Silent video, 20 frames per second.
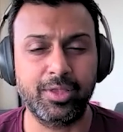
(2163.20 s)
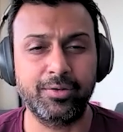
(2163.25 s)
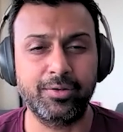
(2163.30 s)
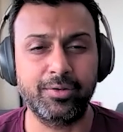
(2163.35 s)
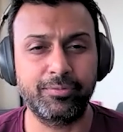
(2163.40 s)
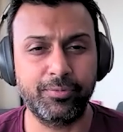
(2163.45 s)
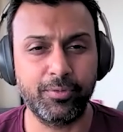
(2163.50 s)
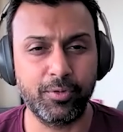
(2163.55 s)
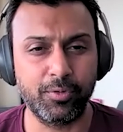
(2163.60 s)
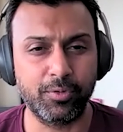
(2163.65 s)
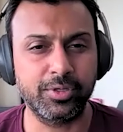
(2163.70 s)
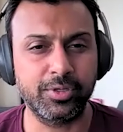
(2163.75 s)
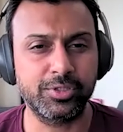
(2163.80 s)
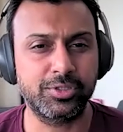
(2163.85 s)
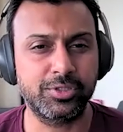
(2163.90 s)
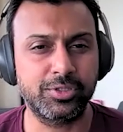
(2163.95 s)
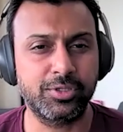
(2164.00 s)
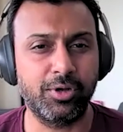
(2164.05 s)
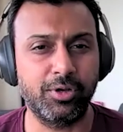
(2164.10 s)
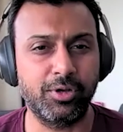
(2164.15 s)
than
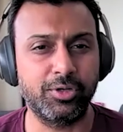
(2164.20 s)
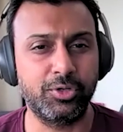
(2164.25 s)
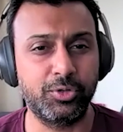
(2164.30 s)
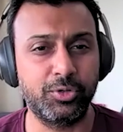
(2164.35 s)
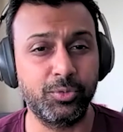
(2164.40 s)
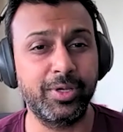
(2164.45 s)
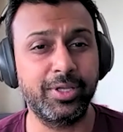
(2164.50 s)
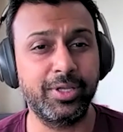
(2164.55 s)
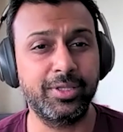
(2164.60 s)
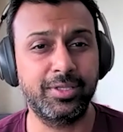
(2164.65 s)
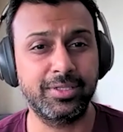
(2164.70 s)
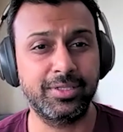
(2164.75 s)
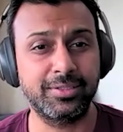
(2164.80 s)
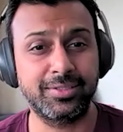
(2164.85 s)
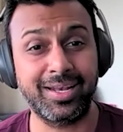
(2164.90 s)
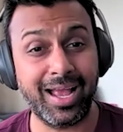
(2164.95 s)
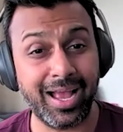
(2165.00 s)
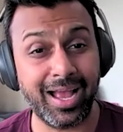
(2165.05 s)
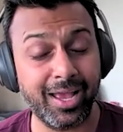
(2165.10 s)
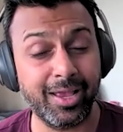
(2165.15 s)
focused on doing things
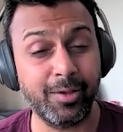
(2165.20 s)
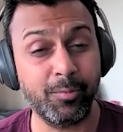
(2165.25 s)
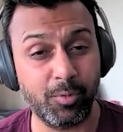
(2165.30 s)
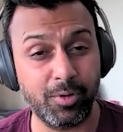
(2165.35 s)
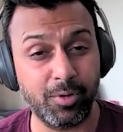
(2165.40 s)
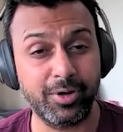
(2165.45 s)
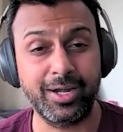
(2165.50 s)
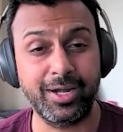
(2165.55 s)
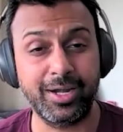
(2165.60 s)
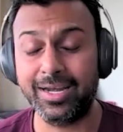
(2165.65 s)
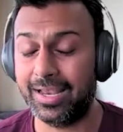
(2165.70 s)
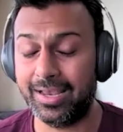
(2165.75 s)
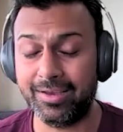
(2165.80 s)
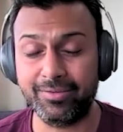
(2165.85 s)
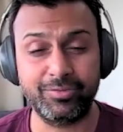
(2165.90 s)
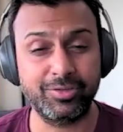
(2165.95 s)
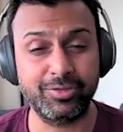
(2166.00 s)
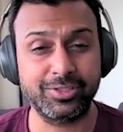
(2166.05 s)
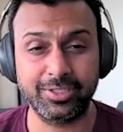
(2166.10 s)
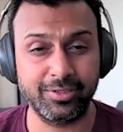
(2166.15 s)
that I wanted it
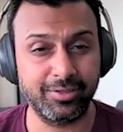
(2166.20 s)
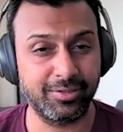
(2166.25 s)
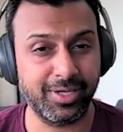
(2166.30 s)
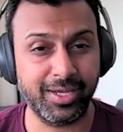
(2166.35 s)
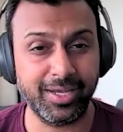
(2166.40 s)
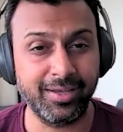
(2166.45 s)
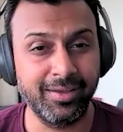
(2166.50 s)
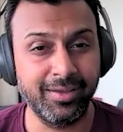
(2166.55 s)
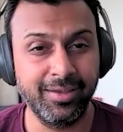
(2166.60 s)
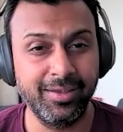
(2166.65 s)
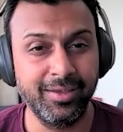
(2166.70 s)
every single day.